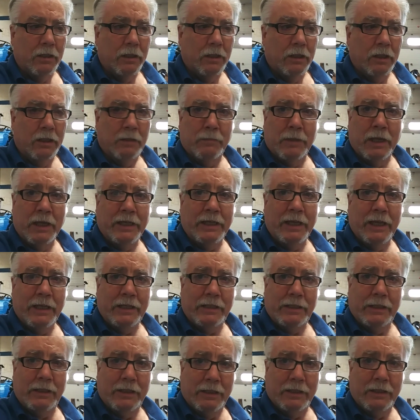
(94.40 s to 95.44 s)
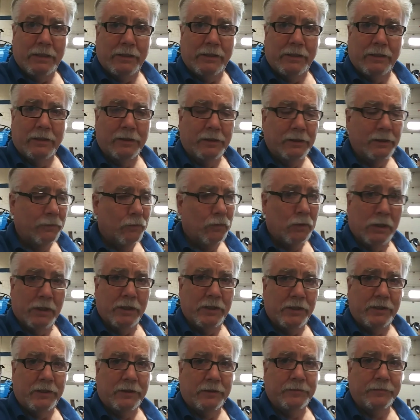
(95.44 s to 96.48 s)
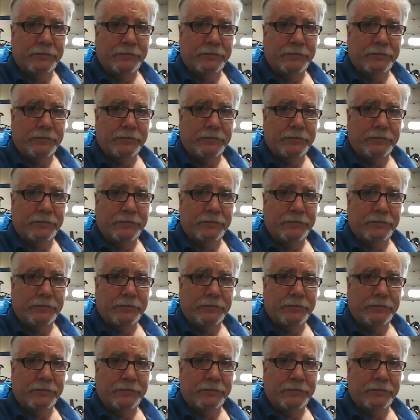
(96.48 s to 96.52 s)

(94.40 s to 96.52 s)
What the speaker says: In my case it was.